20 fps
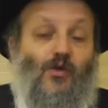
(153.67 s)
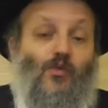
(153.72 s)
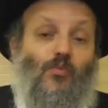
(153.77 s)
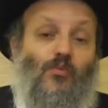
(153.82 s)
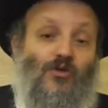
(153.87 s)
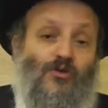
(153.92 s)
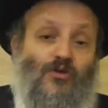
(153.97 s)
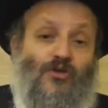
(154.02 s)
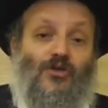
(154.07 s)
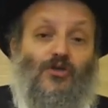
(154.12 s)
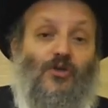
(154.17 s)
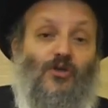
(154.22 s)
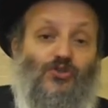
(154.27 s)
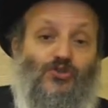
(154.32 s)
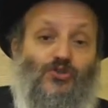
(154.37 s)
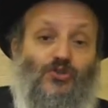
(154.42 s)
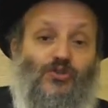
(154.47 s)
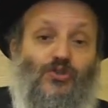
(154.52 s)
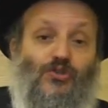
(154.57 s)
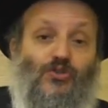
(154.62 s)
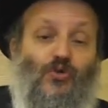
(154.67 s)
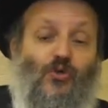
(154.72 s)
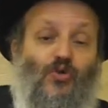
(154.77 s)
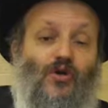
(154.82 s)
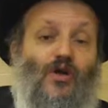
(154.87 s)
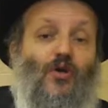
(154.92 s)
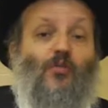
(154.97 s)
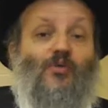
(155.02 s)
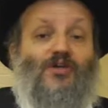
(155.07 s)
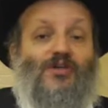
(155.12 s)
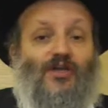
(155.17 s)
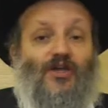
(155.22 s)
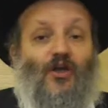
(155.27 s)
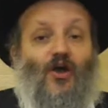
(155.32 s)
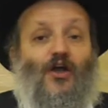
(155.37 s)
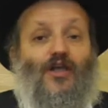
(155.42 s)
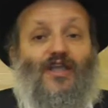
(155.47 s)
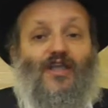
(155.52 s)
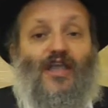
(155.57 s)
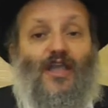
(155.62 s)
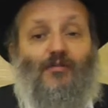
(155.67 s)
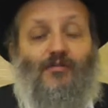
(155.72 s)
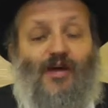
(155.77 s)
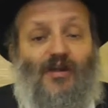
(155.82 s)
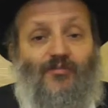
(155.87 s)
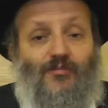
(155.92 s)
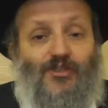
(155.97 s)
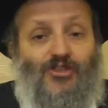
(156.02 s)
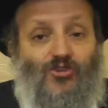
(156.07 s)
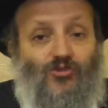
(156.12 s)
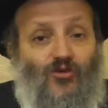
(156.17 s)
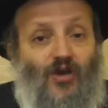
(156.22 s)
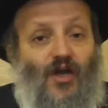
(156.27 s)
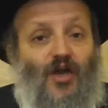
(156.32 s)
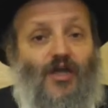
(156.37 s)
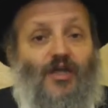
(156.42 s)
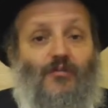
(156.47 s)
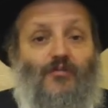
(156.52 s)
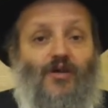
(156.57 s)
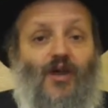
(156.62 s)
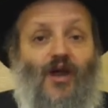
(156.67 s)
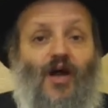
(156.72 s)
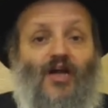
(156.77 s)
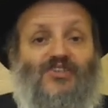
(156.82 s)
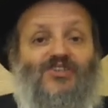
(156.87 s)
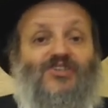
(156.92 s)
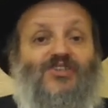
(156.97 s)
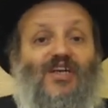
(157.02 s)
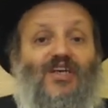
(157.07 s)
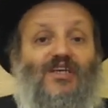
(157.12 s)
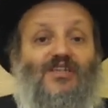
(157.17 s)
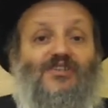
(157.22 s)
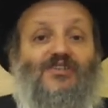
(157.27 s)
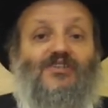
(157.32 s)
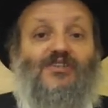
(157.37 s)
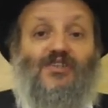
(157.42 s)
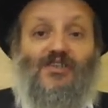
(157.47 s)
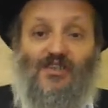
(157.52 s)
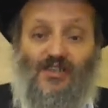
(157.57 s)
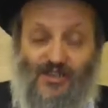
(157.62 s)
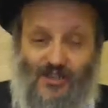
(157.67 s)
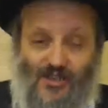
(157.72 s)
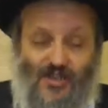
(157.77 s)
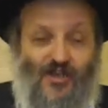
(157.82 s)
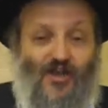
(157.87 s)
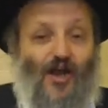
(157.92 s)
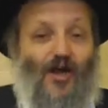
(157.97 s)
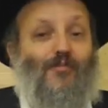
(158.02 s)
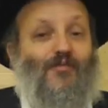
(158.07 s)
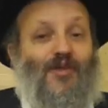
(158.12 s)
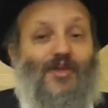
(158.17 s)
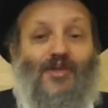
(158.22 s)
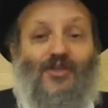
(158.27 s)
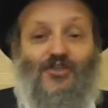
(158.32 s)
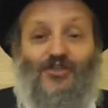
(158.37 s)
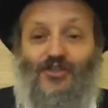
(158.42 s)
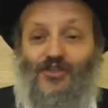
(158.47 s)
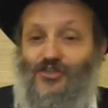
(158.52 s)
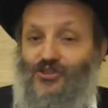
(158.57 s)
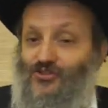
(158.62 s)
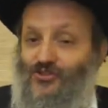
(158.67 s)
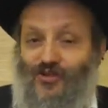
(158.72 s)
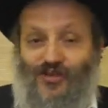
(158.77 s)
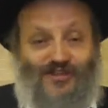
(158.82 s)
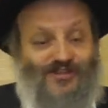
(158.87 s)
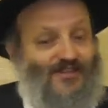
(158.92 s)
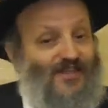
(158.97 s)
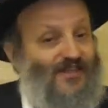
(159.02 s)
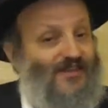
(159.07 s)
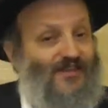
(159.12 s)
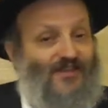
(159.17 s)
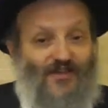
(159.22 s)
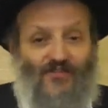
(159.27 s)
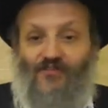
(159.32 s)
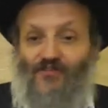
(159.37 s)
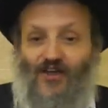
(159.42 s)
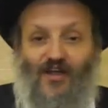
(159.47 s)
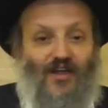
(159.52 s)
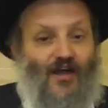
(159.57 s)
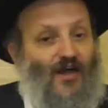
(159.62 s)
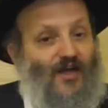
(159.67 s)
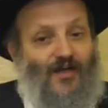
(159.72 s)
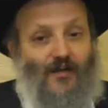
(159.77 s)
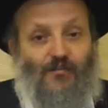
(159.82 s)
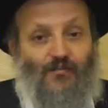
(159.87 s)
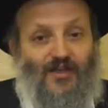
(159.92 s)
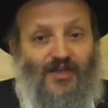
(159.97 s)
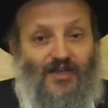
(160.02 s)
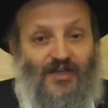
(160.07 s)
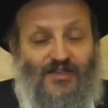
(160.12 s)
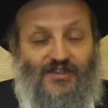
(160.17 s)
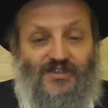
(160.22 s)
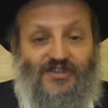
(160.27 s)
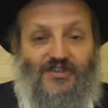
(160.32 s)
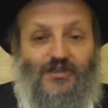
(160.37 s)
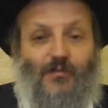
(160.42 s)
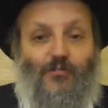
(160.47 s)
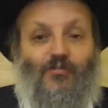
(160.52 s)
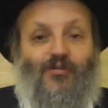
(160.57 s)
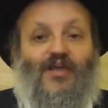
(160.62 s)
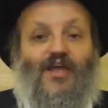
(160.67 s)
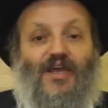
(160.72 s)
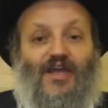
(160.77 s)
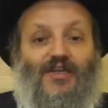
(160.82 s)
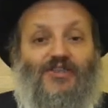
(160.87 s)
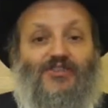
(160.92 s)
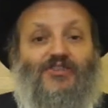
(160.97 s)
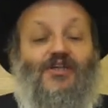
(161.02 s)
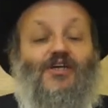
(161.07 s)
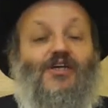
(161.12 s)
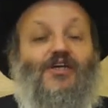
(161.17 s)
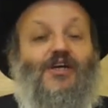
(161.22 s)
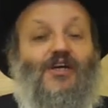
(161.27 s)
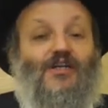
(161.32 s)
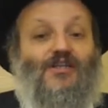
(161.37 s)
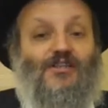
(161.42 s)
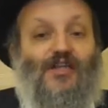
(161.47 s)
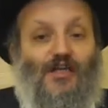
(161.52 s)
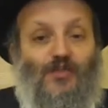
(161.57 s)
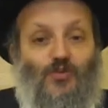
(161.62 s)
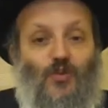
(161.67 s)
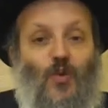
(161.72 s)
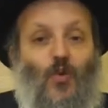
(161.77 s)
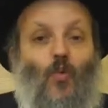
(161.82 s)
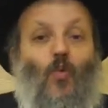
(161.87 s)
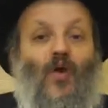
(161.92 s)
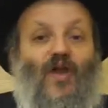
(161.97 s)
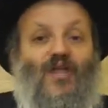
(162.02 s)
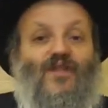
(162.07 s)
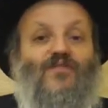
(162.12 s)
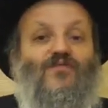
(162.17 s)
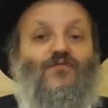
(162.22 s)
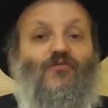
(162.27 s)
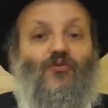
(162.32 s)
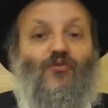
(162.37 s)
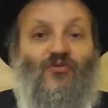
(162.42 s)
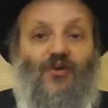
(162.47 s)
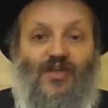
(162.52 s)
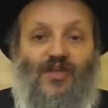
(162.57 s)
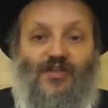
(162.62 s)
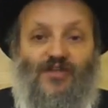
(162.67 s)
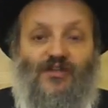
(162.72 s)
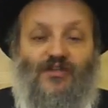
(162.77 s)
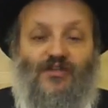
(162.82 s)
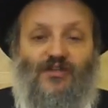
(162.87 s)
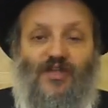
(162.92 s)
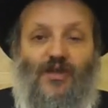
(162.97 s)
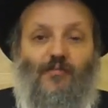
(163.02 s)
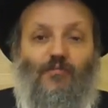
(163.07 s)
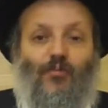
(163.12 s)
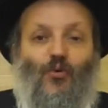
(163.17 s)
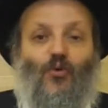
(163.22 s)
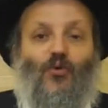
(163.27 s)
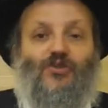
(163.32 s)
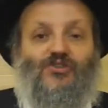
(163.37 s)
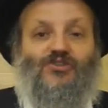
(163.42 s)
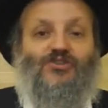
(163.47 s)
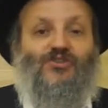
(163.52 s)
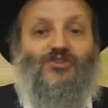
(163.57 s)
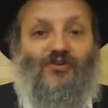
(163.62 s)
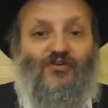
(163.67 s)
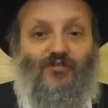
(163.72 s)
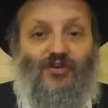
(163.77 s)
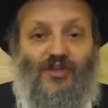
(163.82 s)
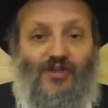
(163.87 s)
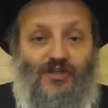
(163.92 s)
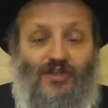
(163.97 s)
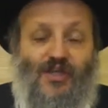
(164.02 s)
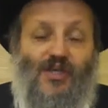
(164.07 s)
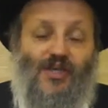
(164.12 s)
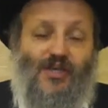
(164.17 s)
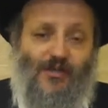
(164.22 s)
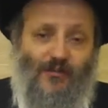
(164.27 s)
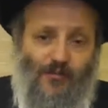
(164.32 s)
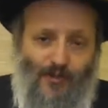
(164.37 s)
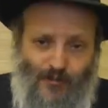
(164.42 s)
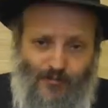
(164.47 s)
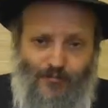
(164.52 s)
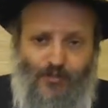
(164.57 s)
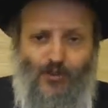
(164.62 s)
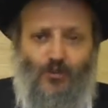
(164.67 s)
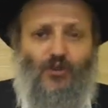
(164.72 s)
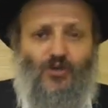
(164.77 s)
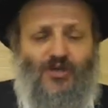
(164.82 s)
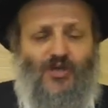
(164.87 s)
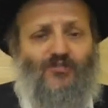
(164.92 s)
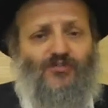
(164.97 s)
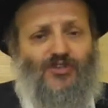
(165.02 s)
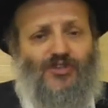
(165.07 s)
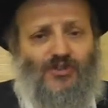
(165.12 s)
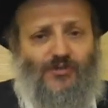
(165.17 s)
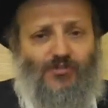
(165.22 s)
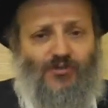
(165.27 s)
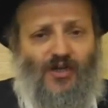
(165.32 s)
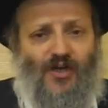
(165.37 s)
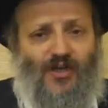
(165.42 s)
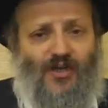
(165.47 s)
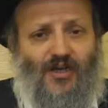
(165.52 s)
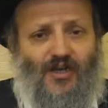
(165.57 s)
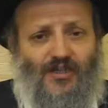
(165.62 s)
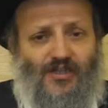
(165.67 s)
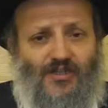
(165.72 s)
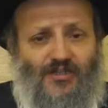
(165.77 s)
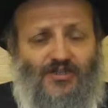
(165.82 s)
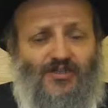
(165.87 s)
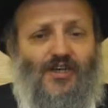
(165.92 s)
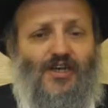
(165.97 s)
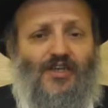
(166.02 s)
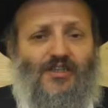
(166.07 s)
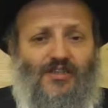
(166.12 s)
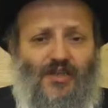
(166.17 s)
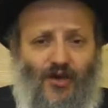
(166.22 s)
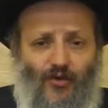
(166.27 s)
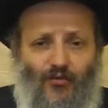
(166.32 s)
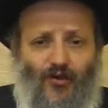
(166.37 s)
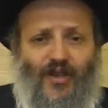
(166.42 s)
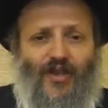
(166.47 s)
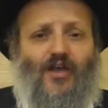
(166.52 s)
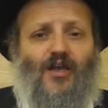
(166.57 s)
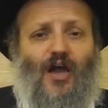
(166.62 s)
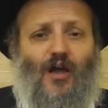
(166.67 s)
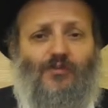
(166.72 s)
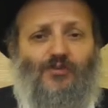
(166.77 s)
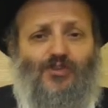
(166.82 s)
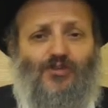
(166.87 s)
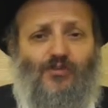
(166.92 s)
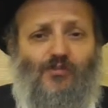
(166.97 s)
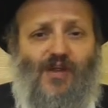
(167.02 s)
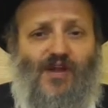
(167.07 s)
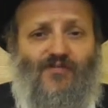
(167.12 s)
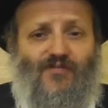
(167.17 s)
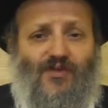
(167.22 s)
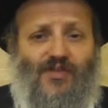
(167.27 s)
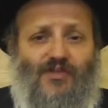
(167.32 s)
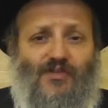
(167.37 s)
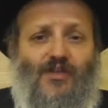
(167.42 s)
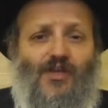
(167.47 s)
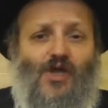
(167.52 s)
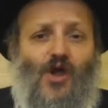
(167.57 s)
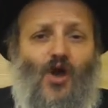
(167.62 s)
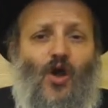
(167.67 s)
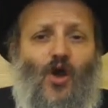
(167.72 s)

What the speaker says: We'll learn also in the Torah, when they came out of Mitzrayim, God says, you're coming into Israel, it's a different kind of place. It's a place that we wait for rain, the importance of rain. The beauty of this bracha is that the rain comes from heaven.